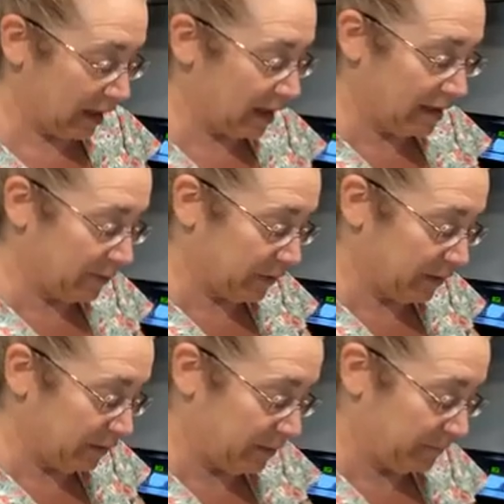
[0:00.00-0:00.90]
I can't
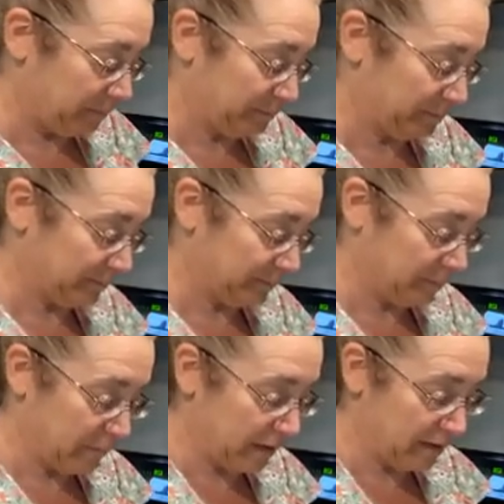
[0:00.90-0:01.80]
believe it.
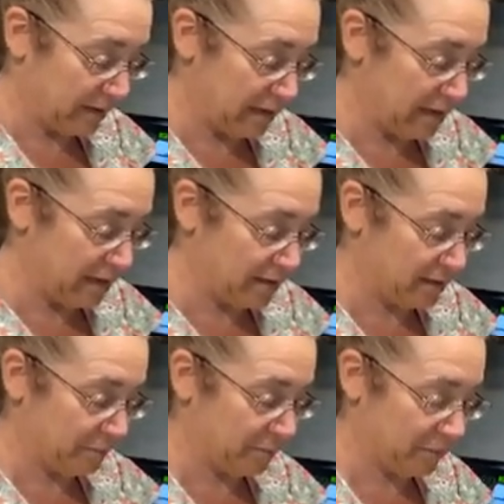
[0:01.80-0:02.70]
But he
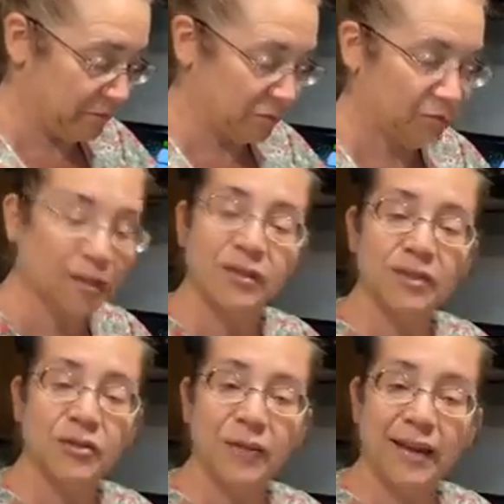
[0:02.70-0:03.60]
pretty much runs
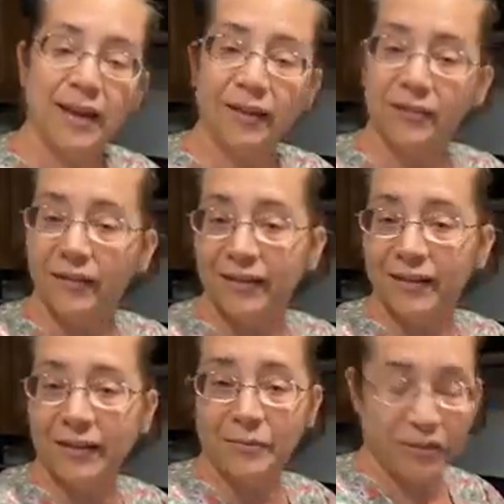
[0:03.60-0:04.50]
the joint now,
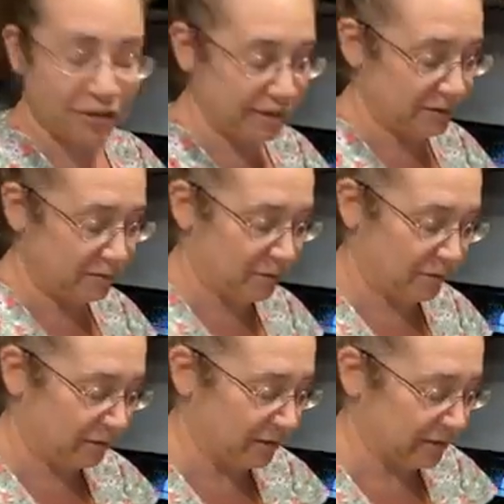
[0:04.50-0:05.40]
and I'm sure he's gonna be
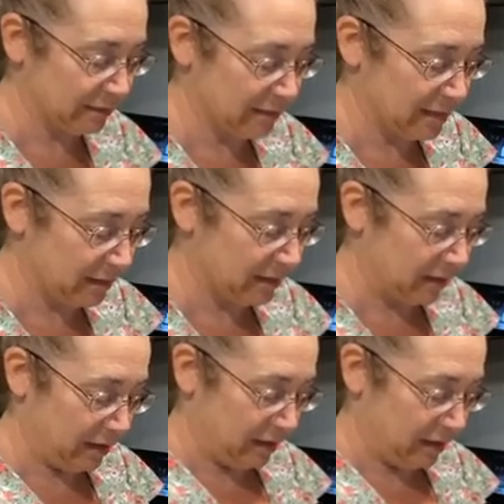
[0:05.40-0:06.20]
thrilled to see that